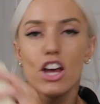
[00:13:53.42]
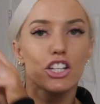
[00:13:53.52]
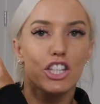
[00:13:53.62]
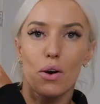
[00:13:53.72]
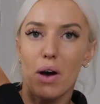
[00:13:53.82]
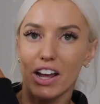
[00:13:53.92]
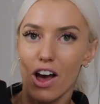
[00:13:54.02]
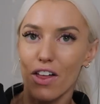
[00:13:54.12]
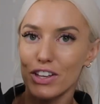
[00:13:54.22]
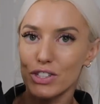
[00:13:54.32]
So I
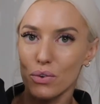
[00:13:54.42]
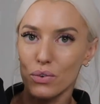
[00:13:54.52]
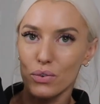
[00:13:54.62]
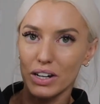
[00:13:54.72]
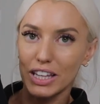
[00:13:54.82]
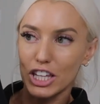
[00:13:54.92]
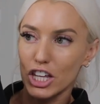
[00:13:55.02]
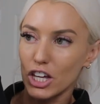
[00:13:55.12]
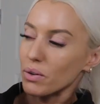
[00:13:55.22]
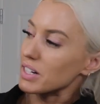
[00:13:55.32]
got this really cute,